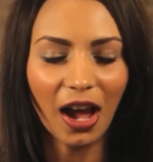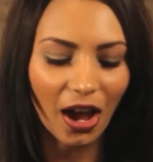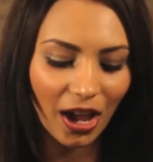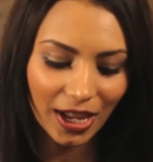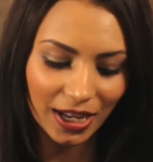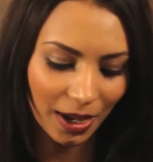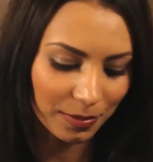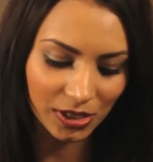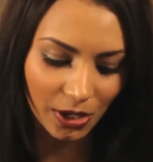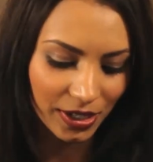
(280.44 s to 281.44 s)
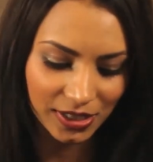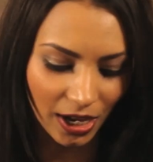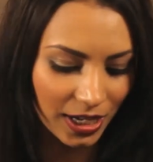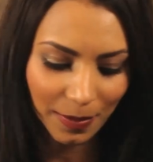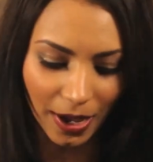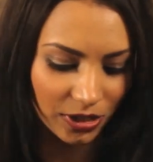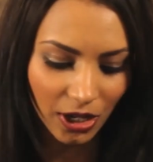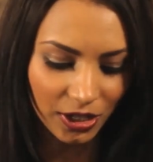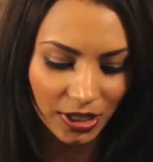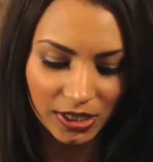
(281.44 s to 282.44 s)
I am so excited about
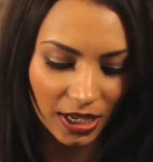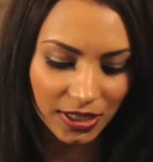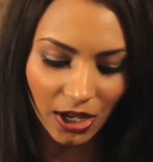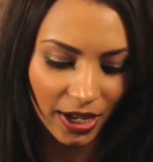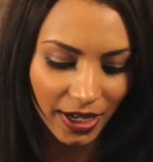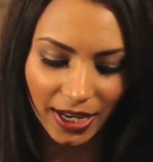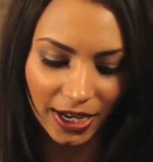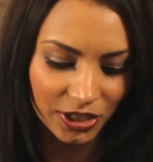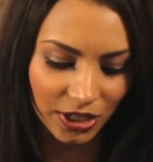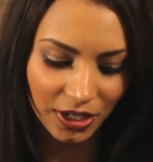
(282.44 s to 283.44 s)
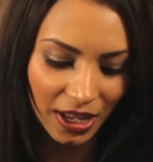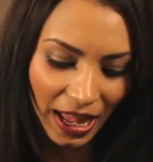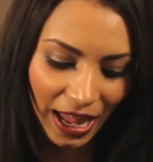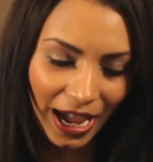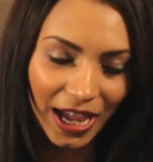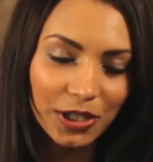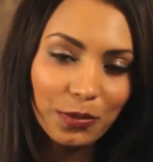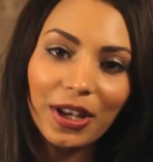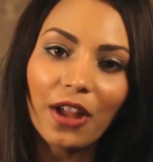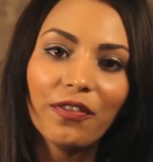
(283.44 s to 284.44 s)
Tanya's entire collection, and
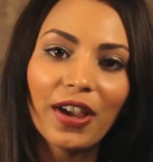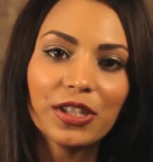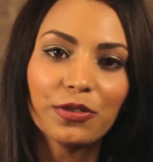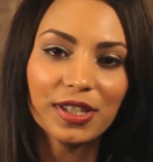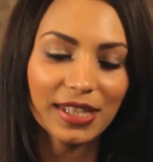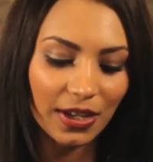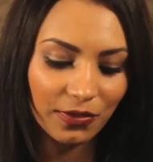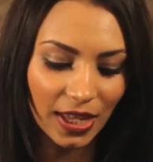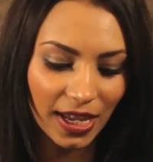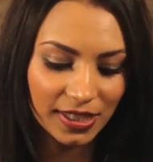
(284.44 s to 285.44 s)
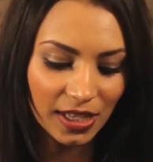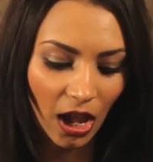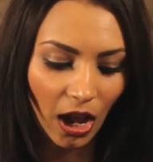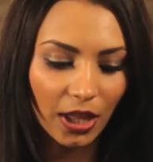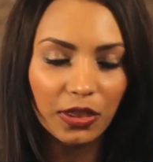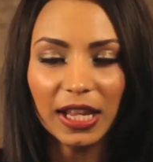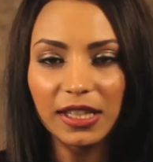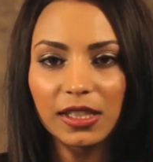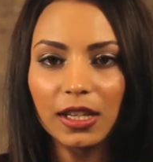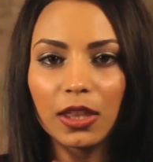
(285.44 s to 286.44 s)
when I first received this, I
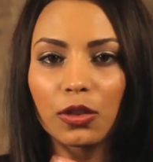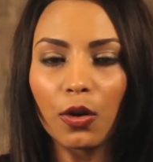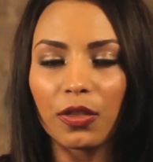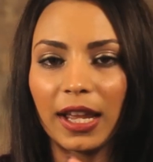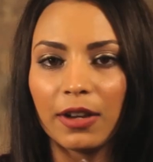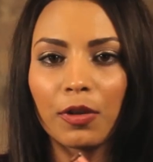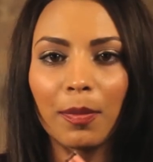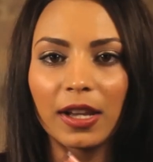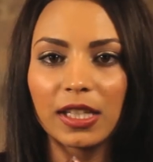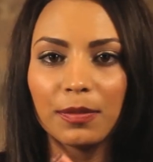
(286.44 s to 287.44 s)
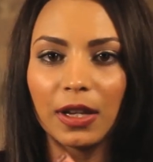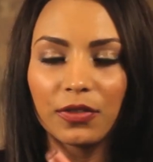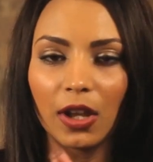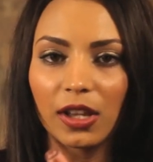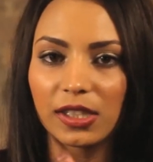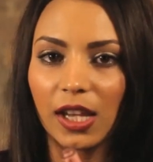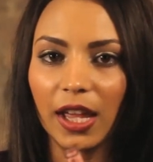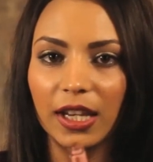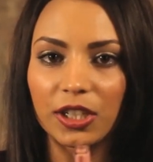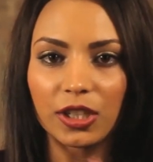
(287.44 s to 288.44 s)
instantly thought that it reminded me of NARS Turkish